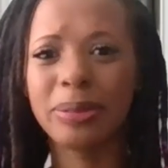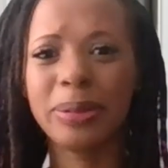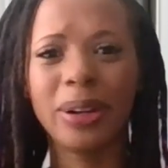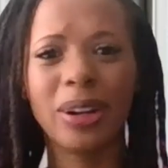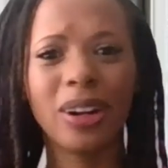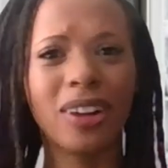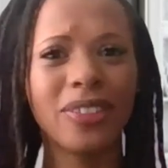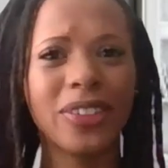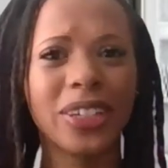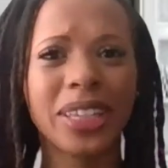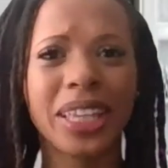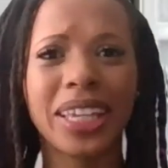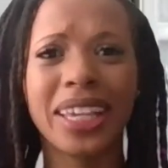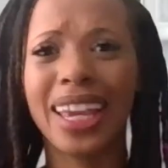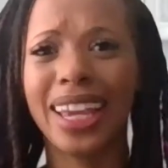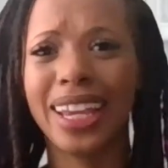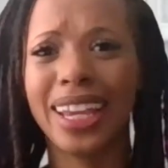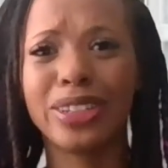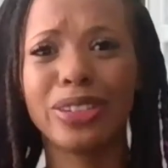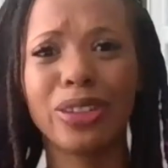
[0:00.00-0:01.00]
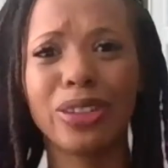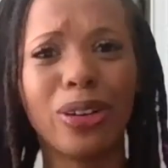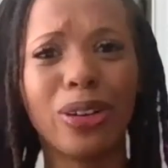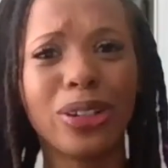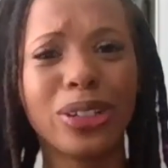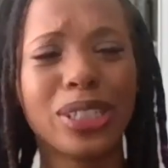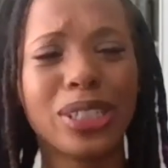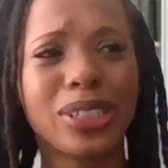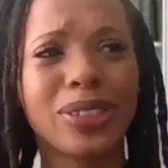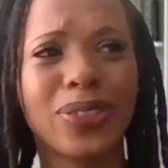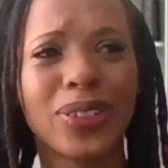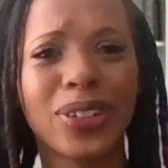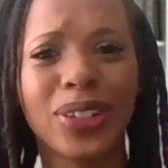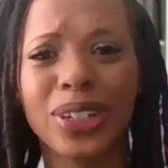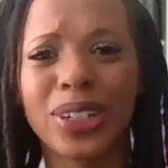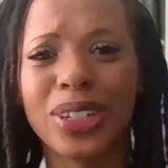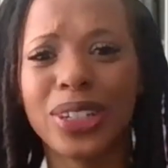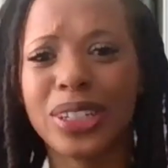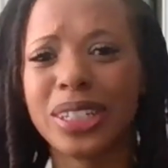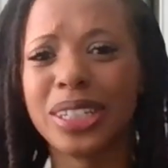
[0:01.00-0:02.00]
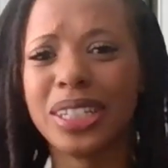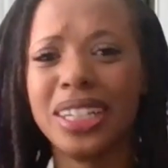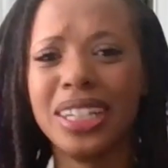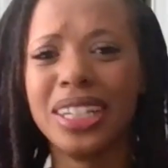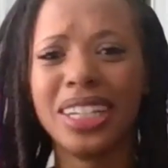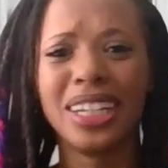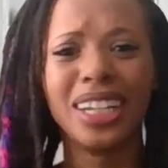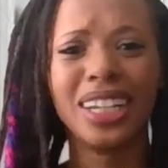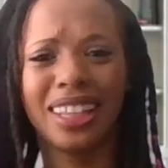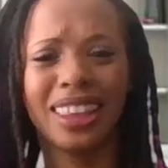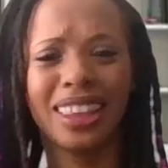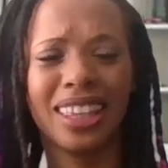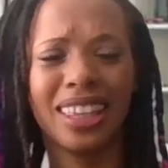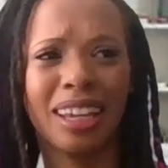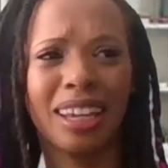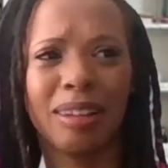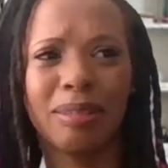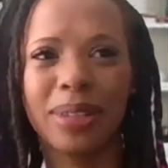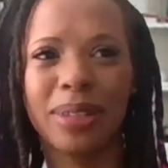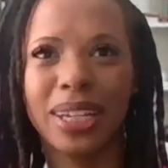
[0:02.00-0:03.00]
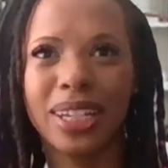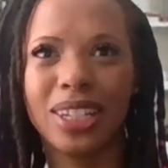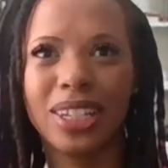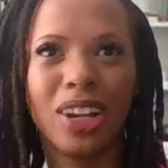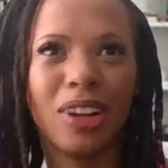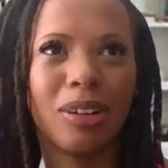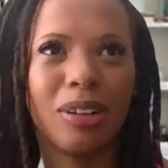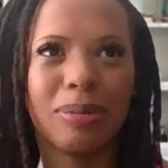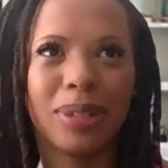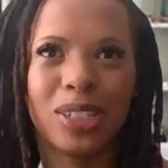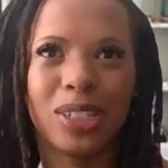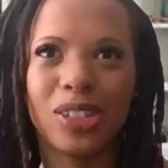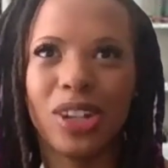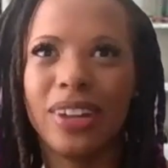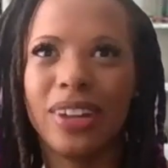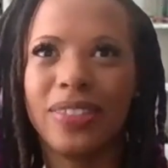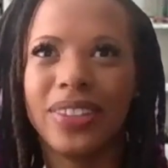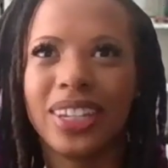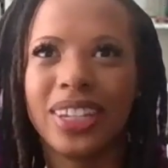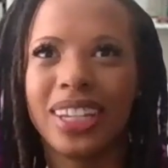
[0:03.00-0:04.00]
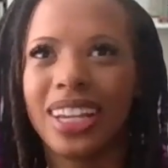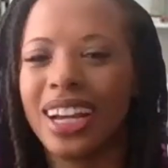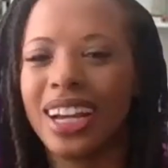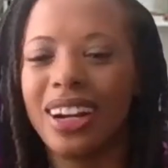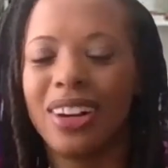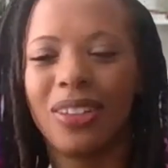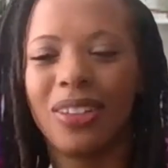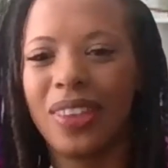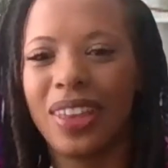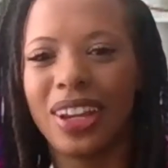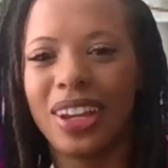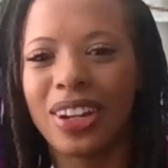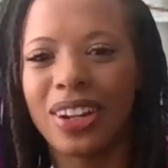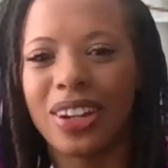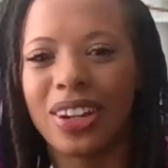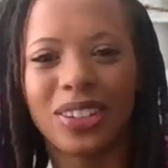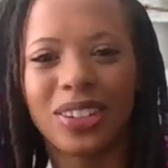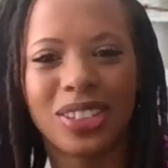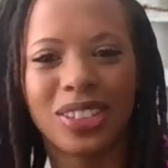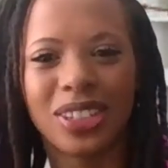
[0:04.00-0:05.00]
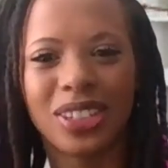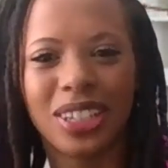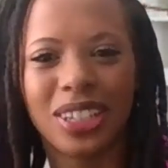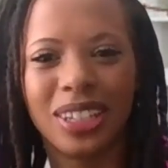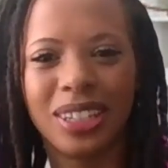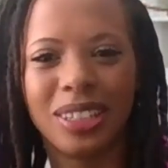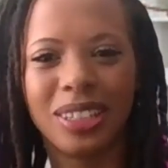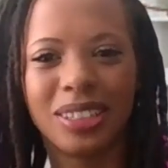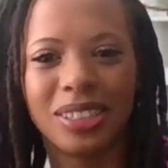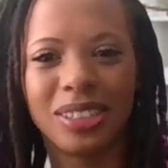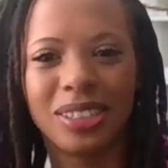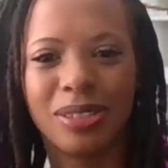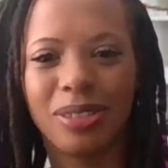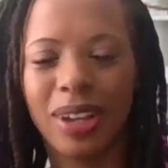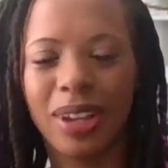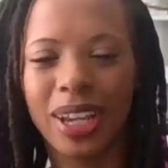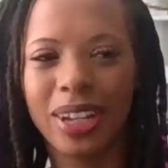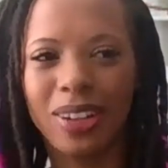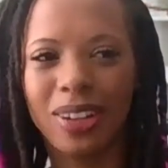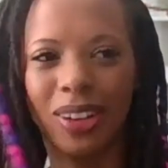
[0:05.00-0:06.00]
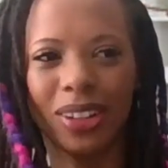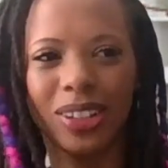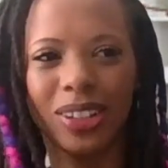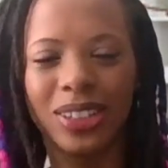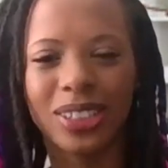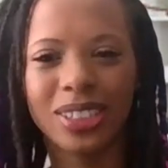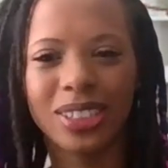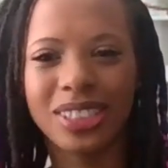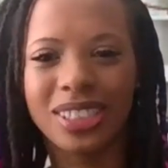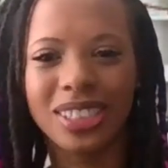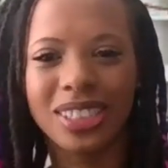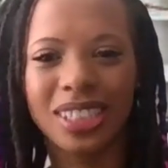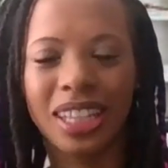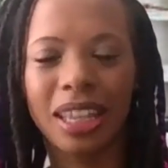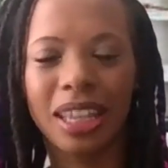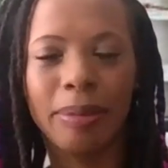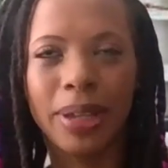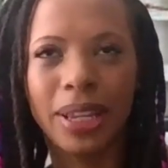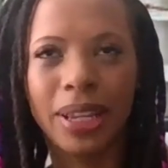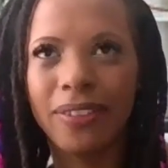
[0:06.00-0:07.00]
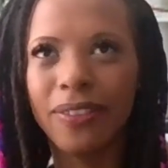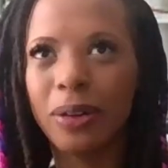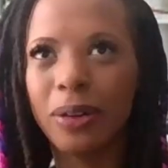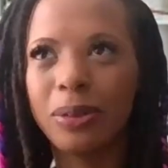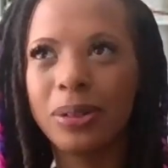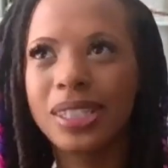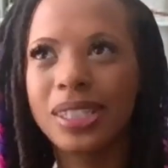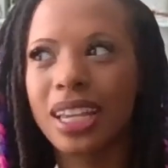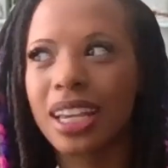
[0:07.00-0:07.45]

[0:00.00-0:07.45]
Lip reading: them are offering like $8 for a thing. And I'm like, no, I'm not driving out there to do $8. I mean, if it was